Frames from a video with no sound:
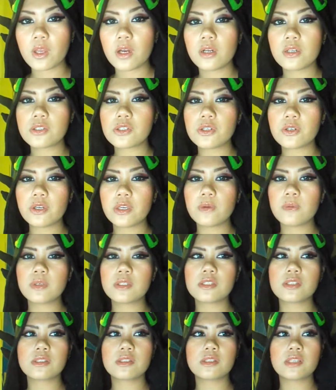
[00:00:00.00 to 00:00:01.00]
Also, he
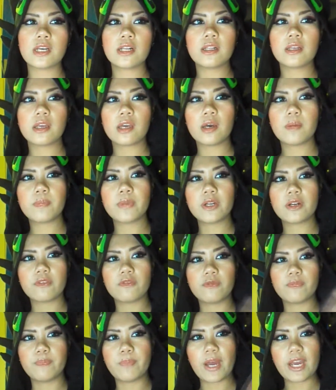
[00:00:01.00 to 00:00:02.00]
was telling a bit
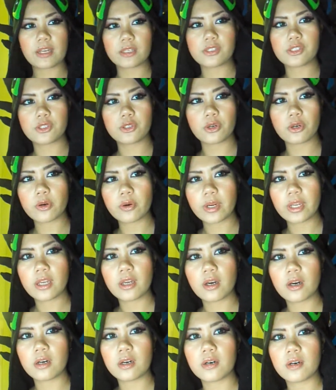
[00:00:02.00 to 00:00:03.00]
of
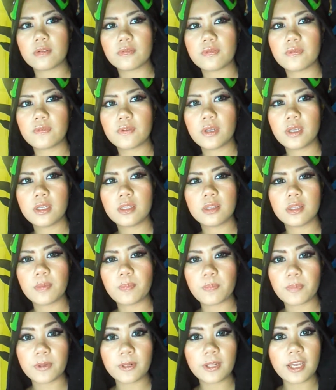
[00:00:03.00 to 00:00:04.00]
backstory of the
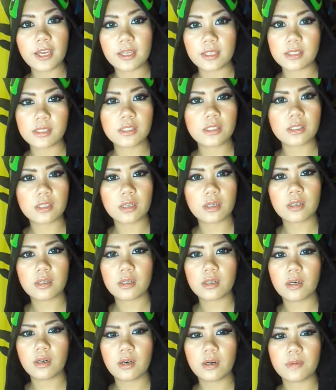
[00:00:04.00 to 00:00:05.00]
place.
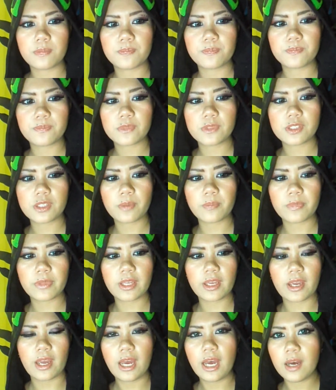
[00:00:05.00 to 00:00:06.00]
Um,
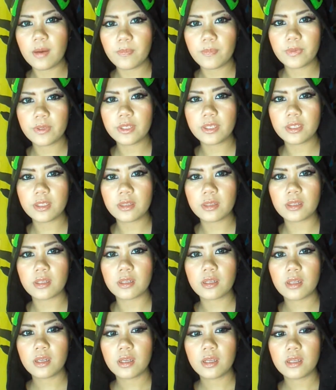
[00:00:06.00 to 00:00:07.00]
something happened,
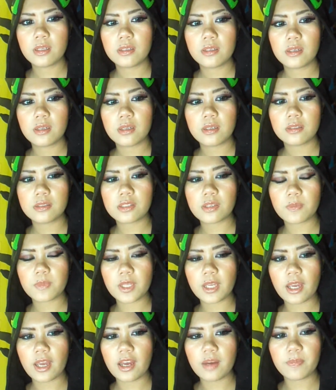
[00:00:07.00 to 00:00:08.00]

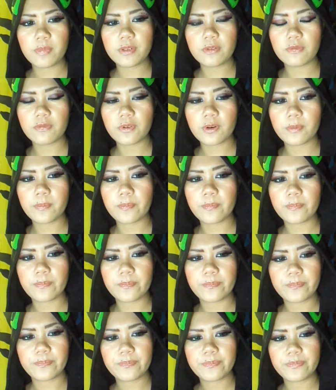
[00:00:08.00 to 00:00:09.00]
something happened from
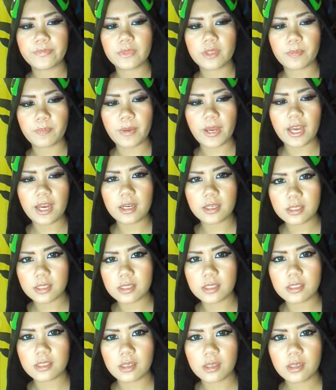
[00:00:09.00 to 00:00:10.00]
the
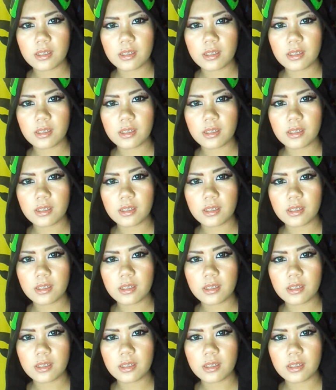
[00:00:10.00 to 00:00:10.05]
past,